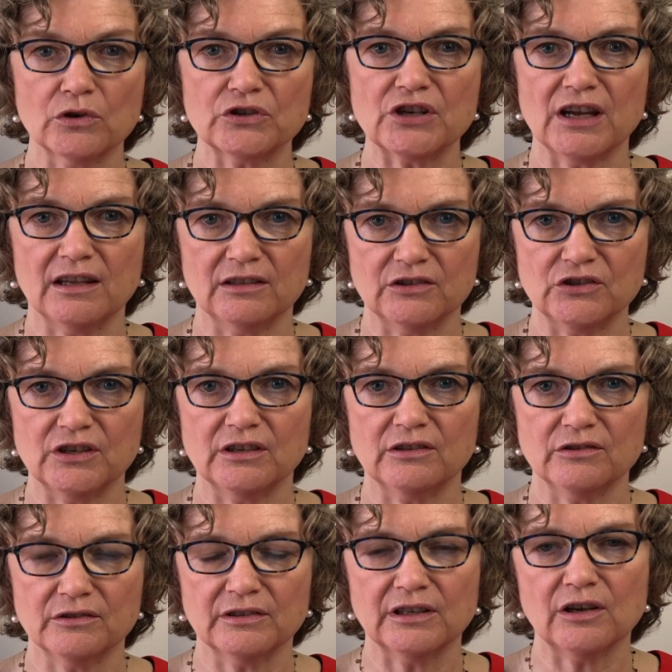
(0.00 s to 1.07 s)
challenging
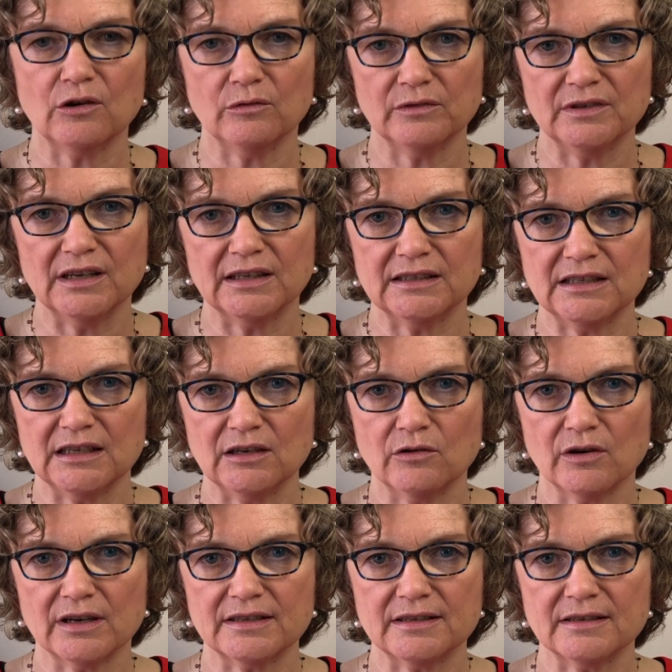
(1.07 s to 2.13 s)
during the COVID-19
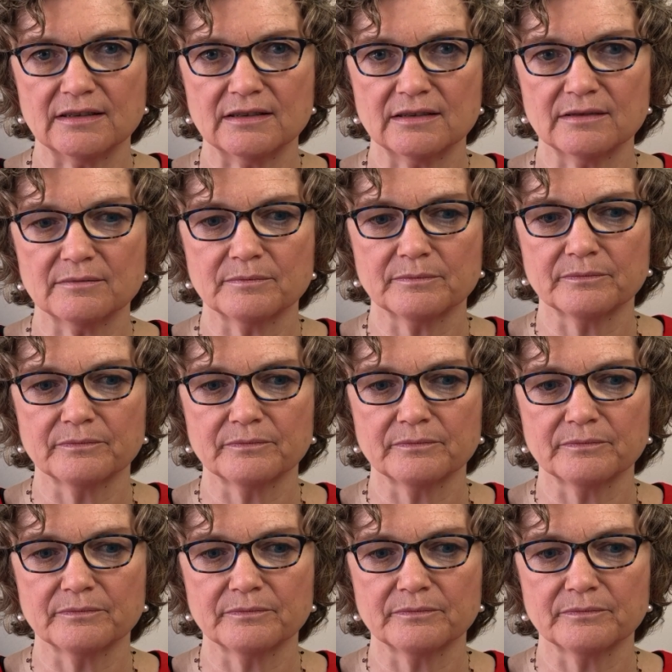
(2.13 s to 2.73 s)
crisis.